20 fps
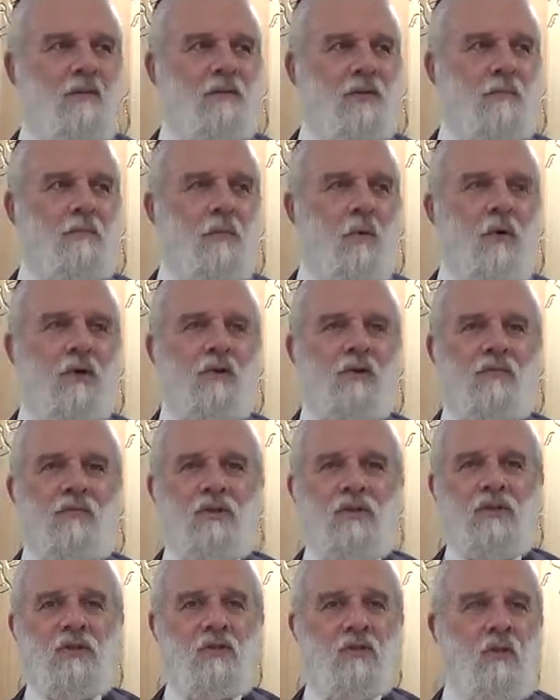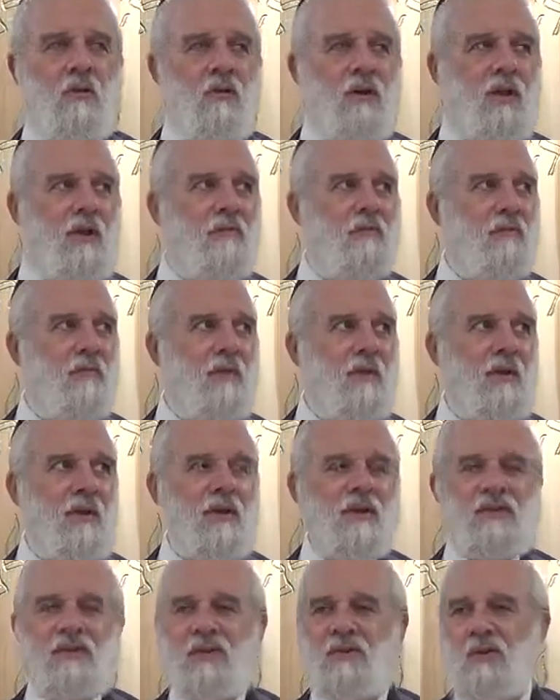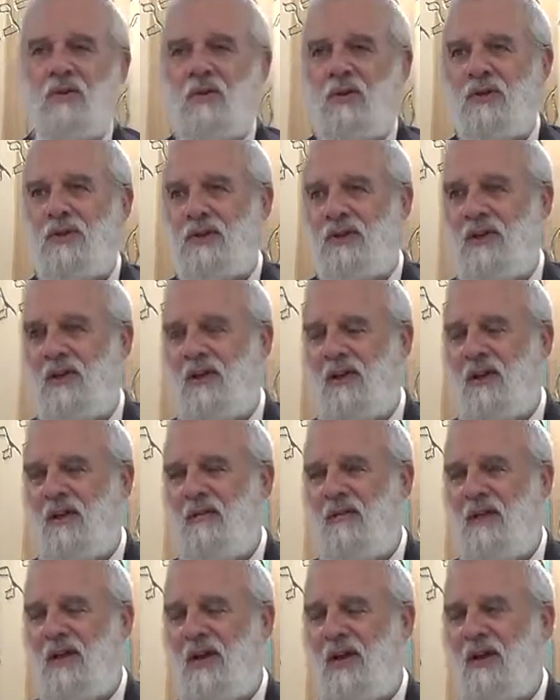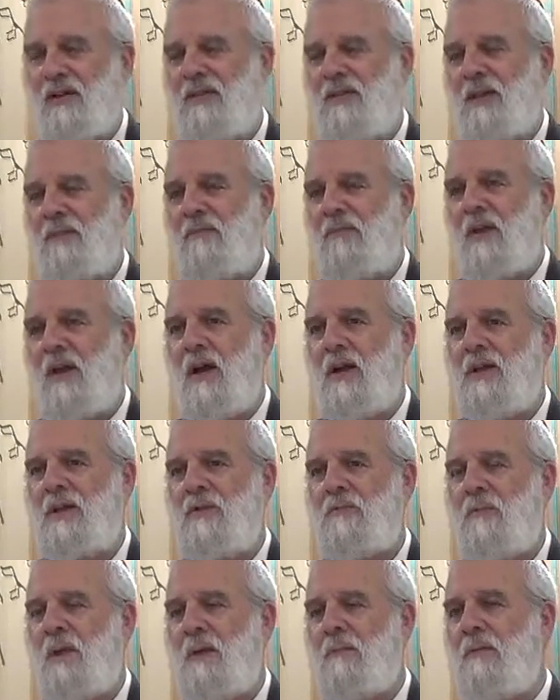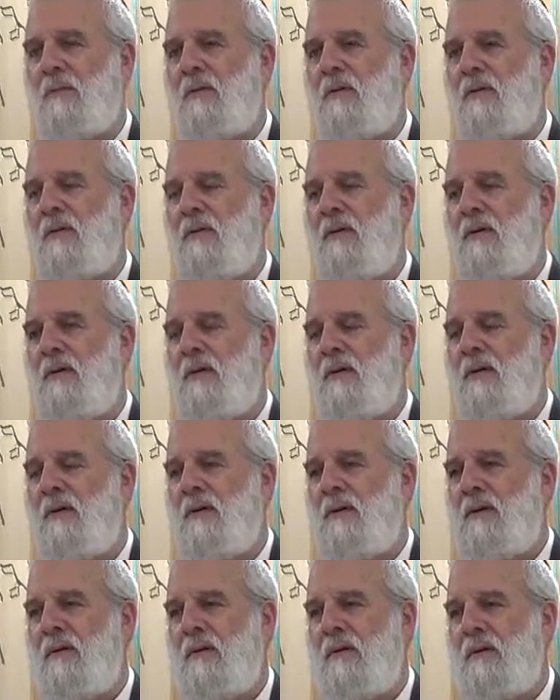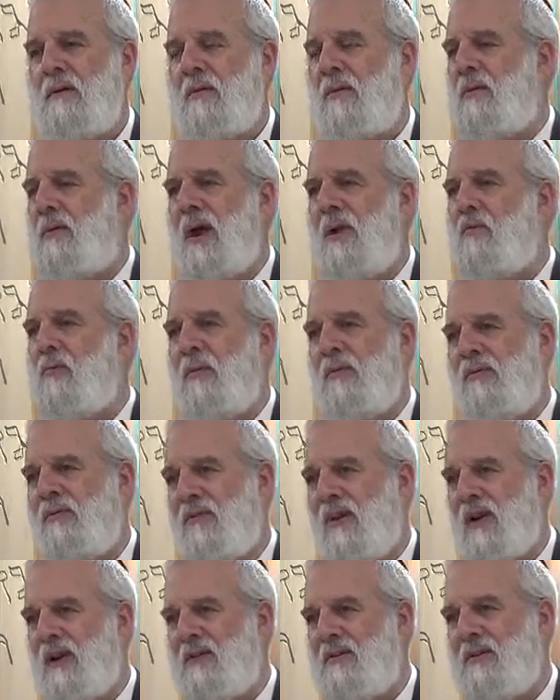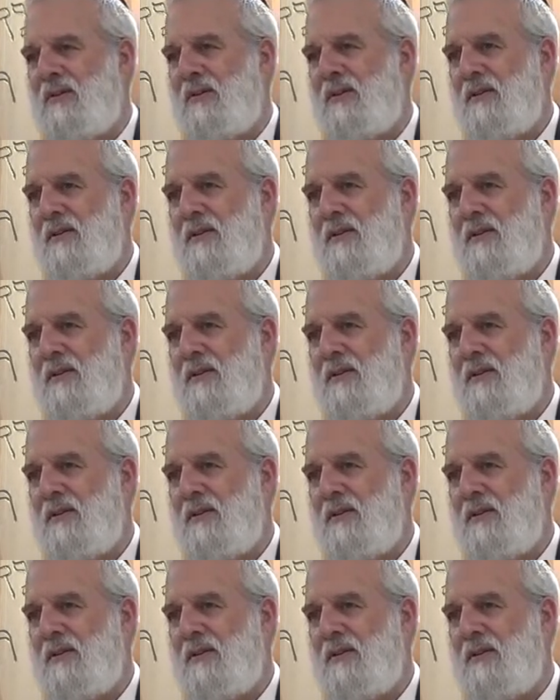The point of this story is that you can see how sometimes people do not reflect